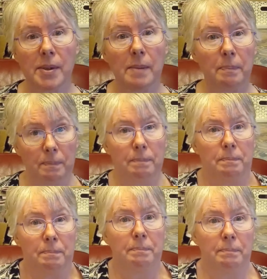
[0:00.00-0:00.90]
a
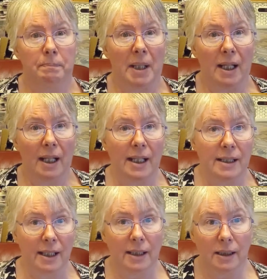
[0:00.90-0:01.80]
bigger
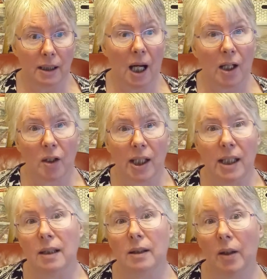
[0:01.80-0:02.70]
lady, I could
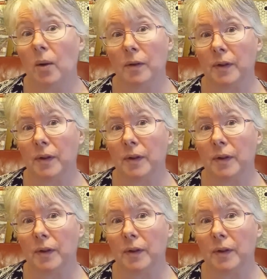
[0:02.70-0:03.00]
eat an awful